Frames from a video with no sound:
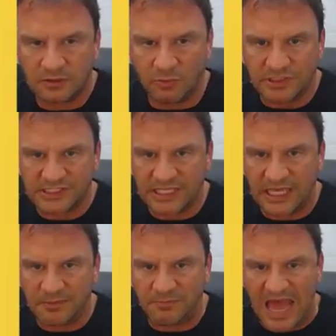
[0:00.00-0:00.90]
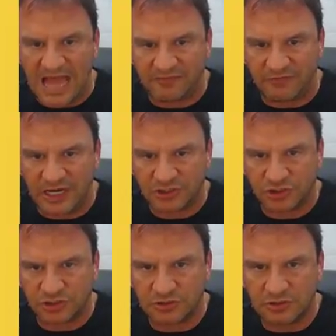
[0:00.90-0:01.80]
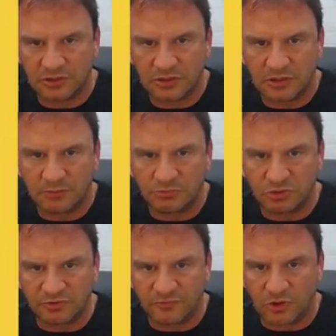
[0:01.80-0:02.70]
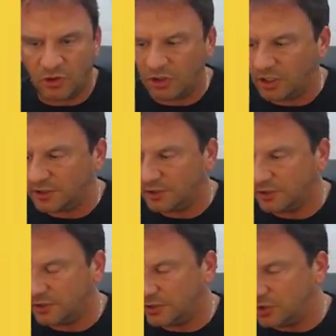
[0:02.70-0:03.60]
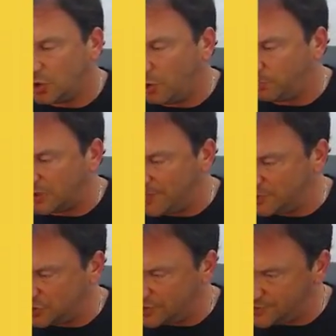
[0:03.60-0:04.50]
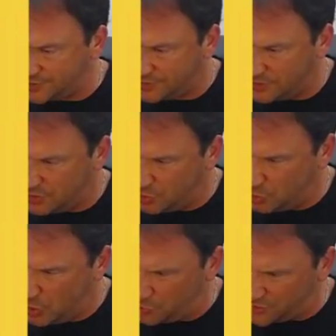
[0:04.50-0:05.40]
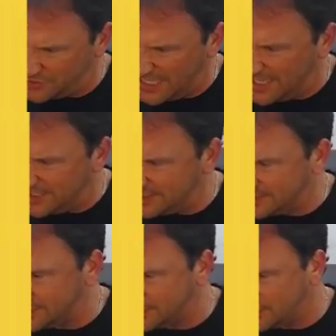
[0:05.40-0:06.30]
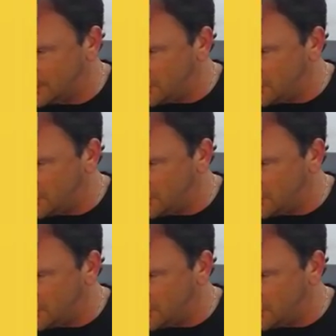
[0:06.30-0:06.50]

Once again, pack fresh. Beautiful card. No blemishes. No stains.